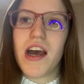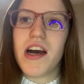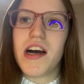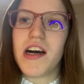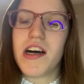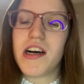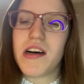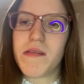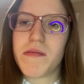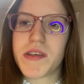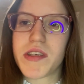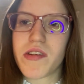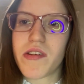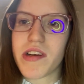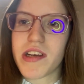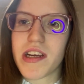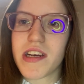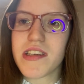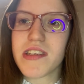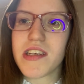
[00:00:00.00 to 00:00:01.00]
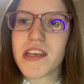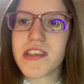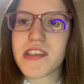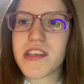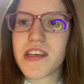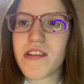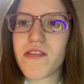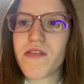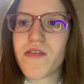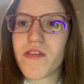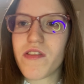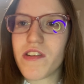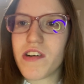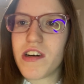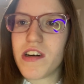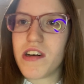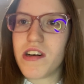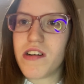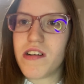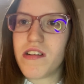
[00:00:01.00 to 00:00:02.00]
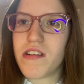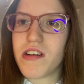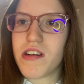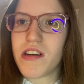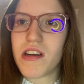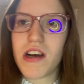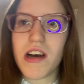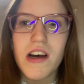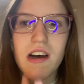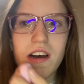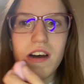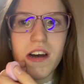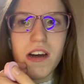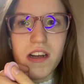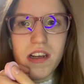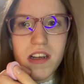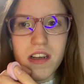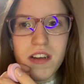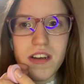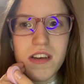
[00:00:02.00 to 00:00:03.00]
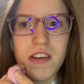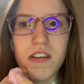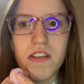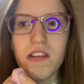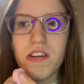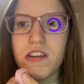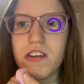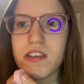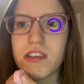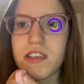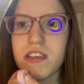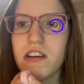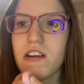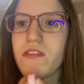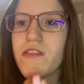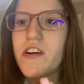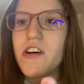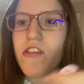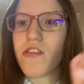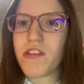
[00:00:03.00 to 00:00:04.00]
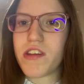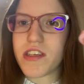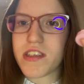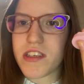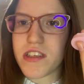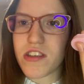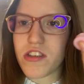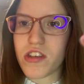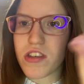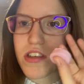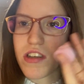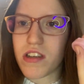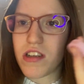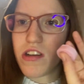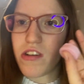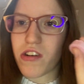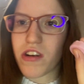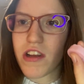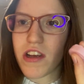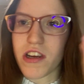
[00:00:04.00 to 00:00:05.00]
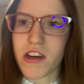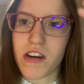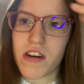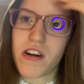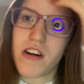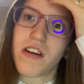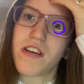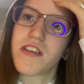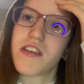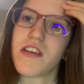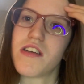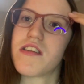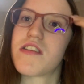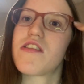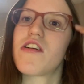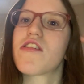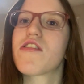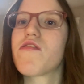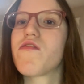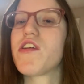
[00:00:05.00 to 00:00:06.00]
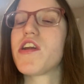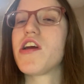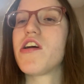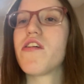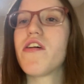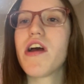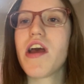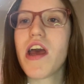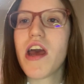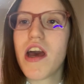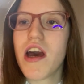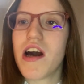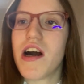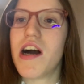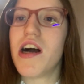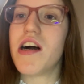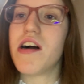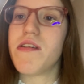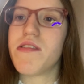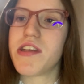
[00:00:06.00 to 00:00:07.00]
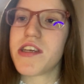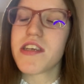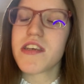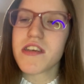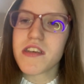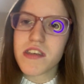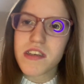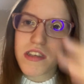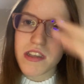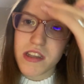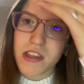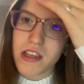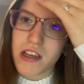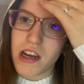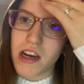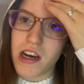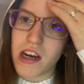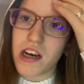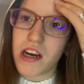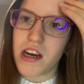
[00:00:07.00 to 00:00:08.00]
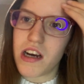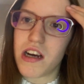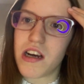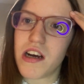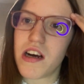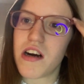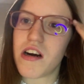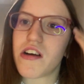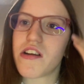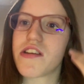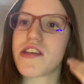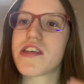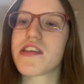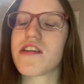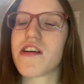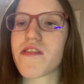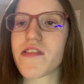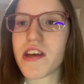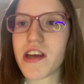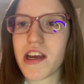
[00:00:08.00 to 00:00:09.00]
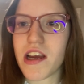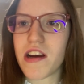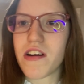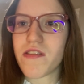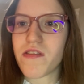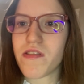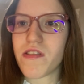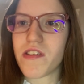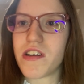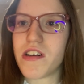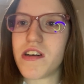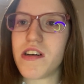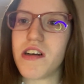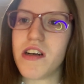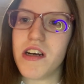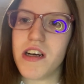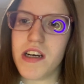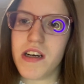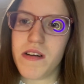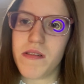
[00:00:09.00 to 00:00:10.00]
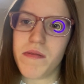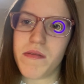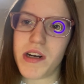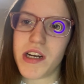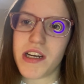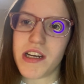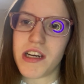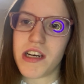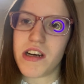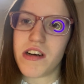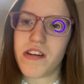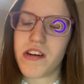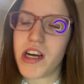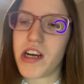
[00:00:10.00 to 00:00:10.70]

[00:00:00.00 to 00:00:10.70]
Um, so I guess that's it for uh, New Year stuff. Oh, this is just a little clicker to start the video. Uh, this is uh, all the stuff that I have for um, right now.